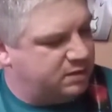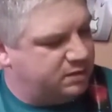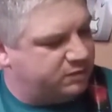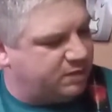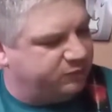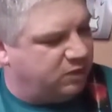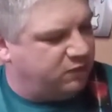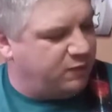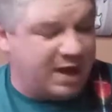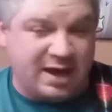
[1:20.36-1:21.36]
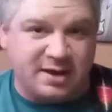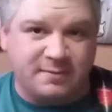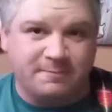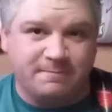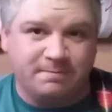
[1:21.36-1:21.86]
So I'm tuned to an A,
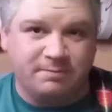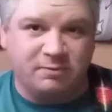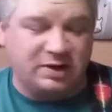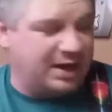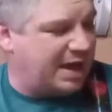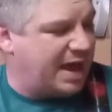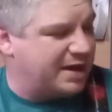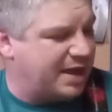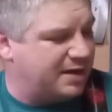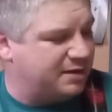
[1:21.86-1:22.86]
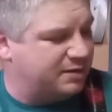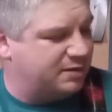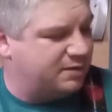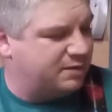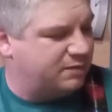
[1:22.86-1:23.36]
and I got that
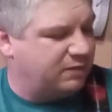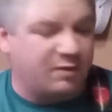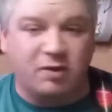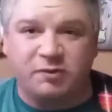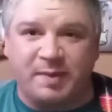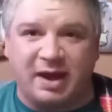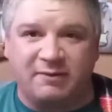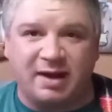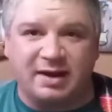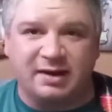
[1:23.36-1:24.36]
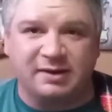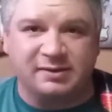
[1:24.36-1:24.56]
railroad spike right there.